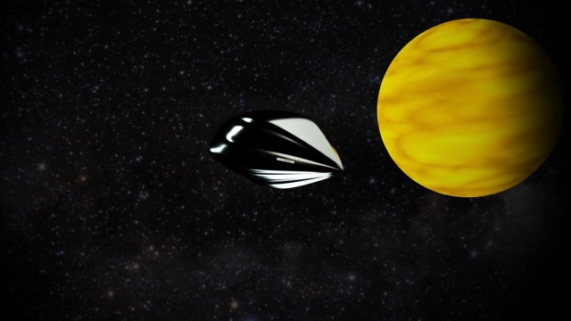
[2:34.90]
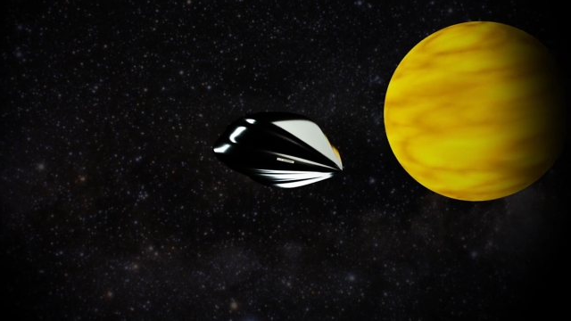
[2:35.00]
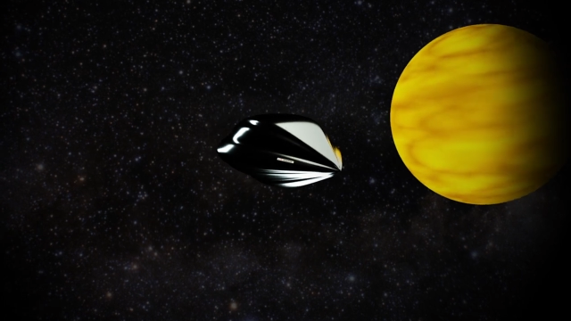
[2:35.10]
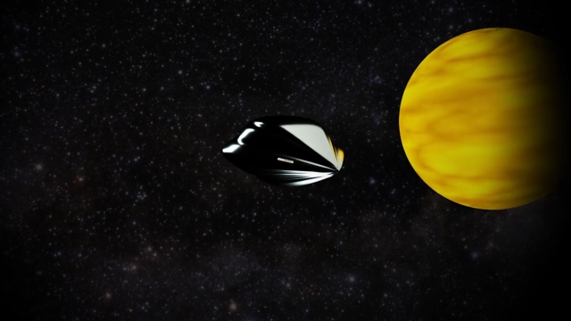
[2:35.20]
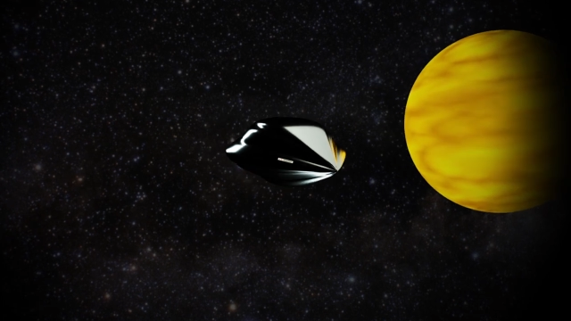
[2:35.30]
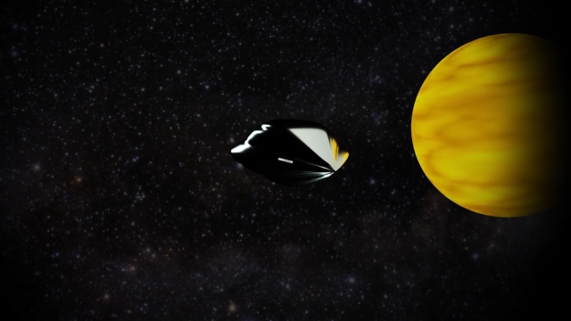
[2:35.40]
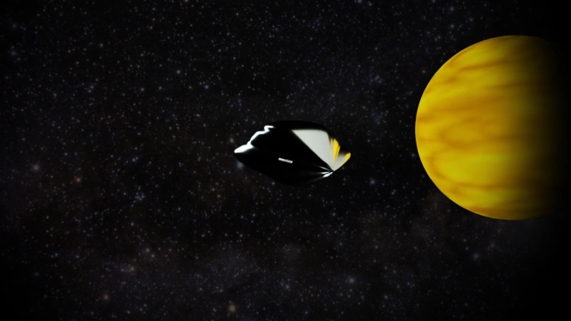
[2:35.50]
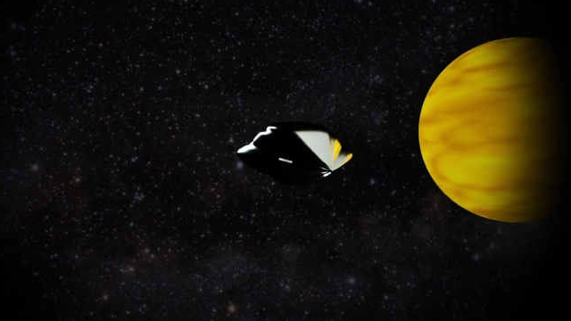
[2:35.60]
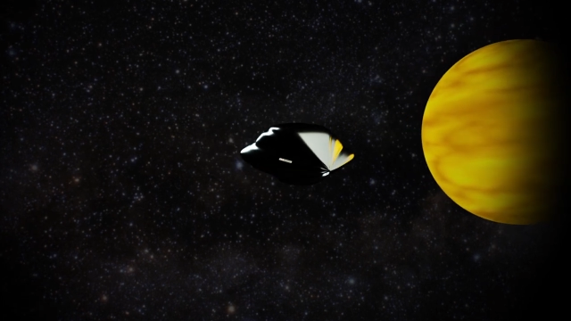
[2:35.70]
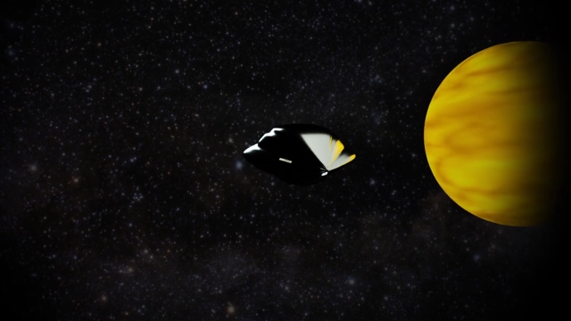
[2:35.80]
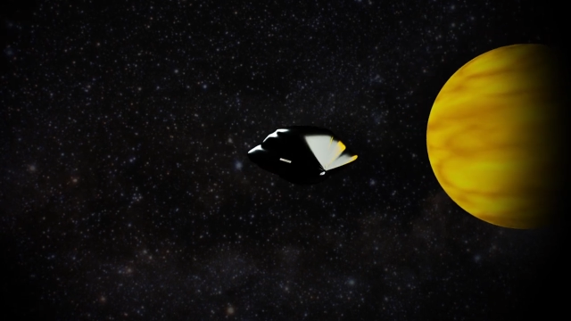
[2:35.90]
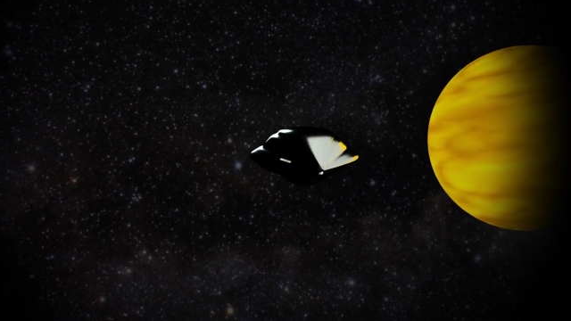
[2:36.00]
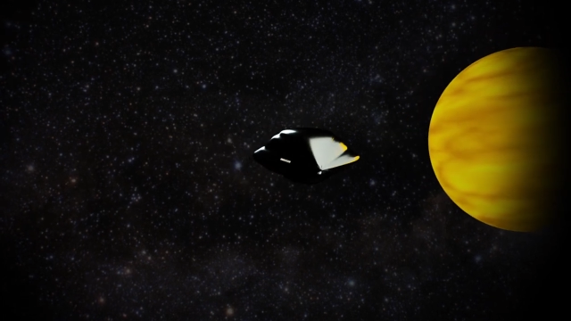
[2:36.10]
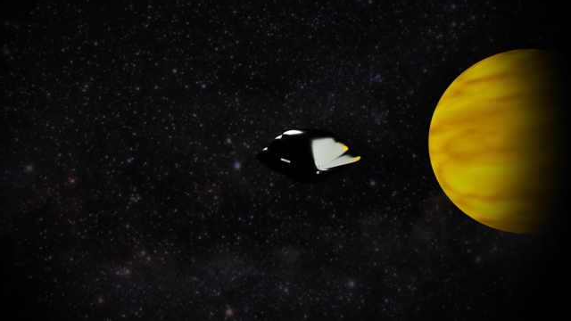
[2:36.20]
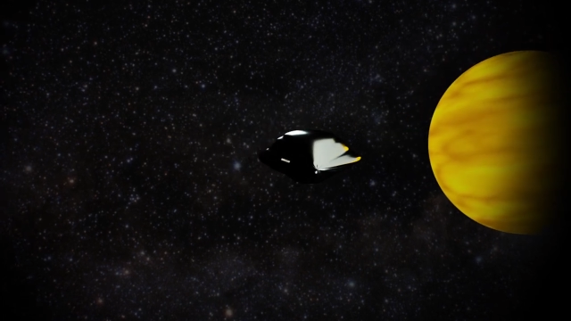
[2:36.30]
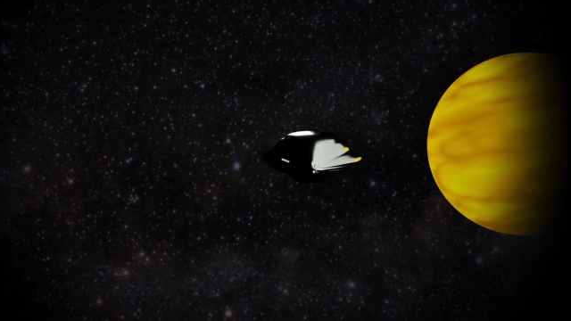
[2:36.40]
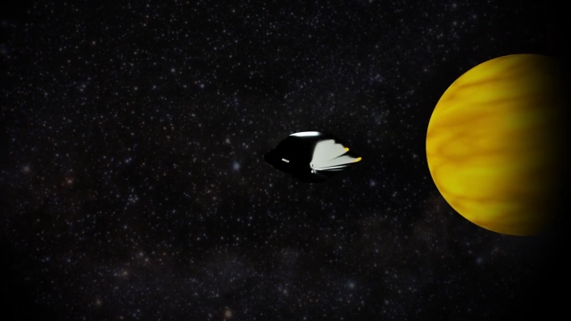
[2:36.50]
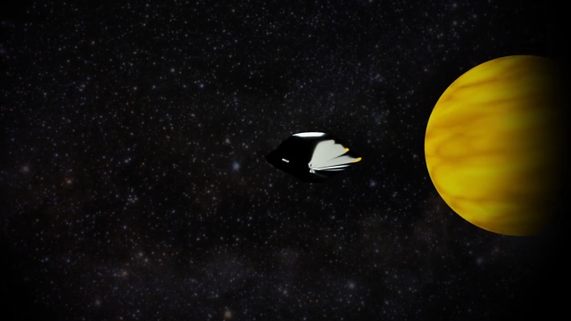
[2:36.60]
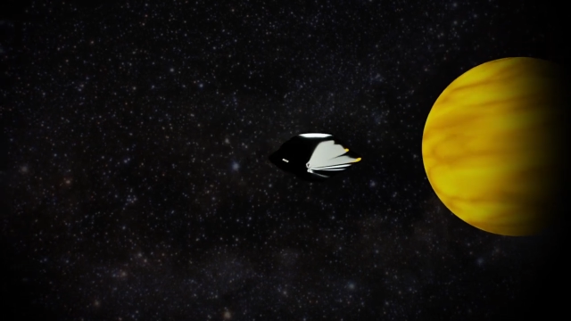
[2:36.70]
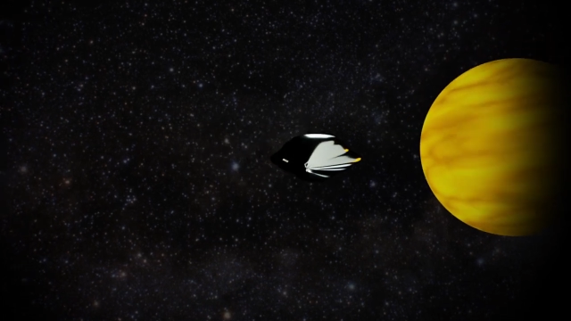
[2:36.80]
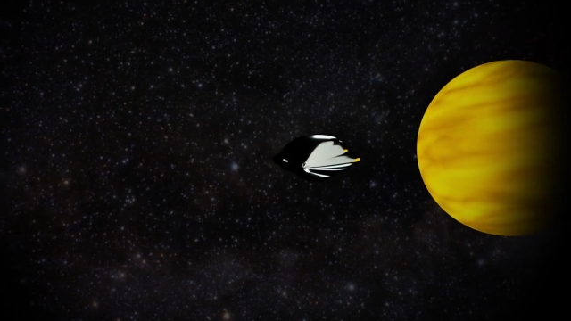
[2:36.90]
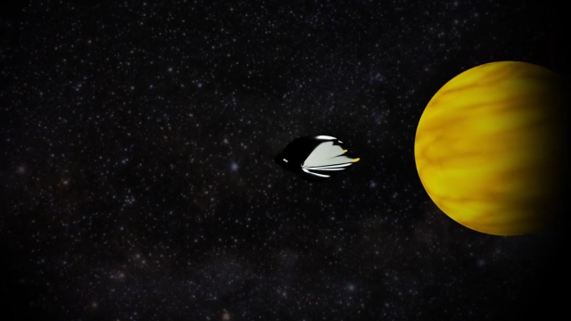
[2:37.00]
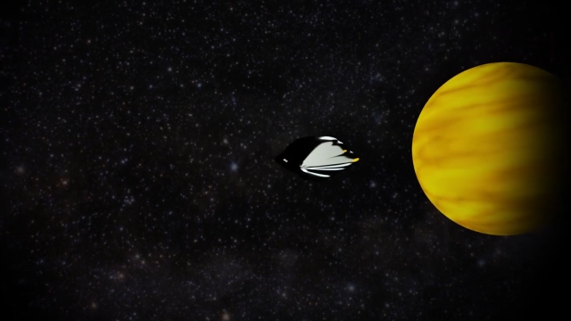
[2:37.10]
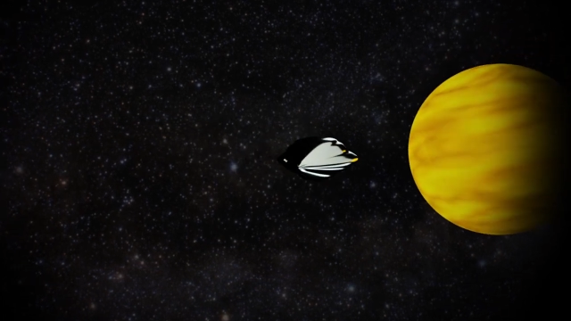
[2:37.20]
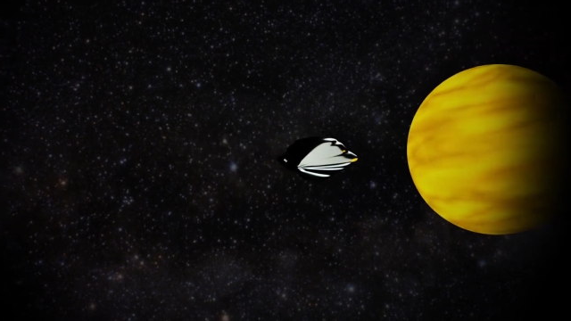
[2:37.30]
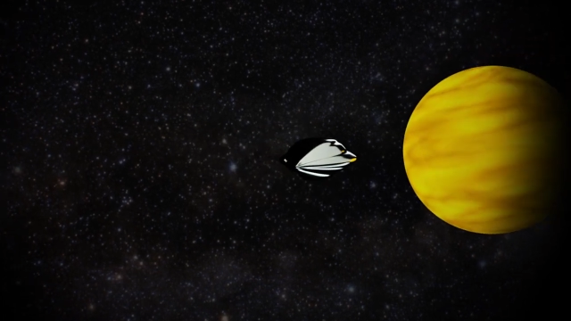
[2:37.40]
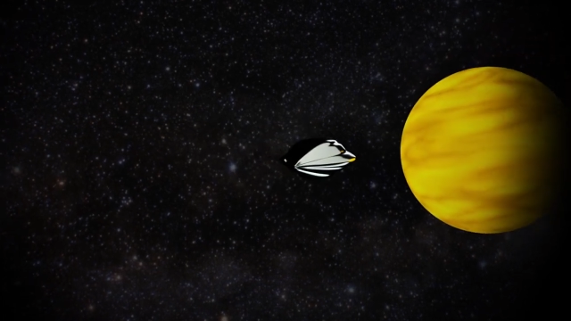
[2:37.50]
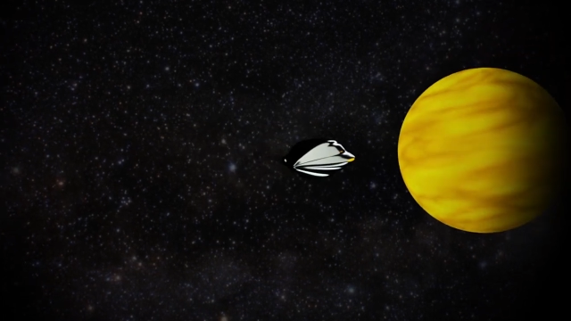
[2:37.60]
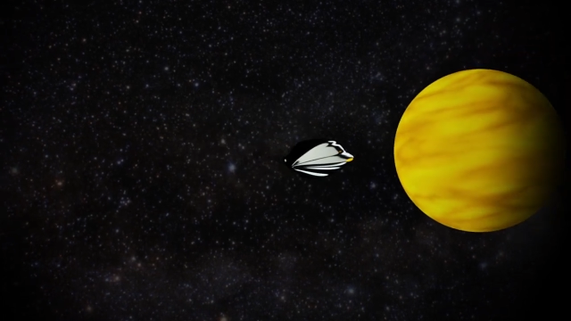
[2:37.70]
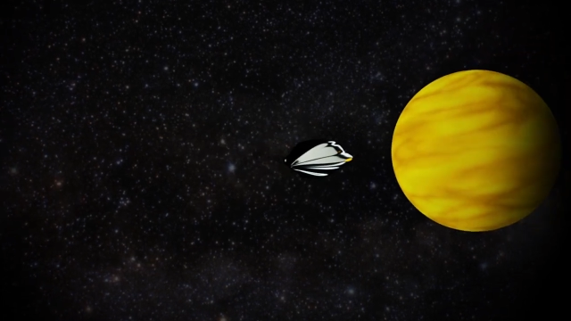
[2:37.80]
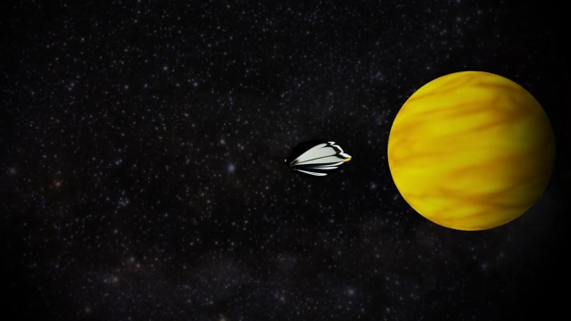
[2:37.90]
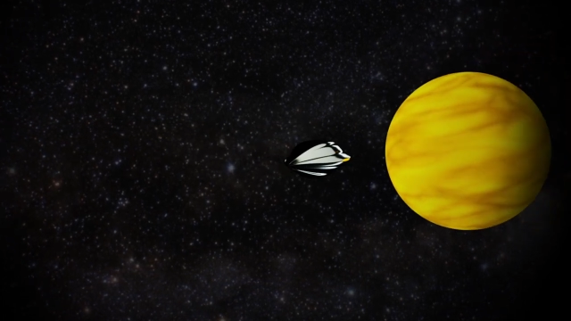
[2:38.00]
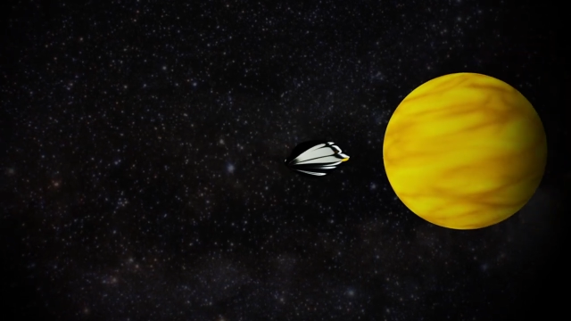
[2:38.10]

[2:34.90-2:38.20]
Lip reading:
(no speaker visible)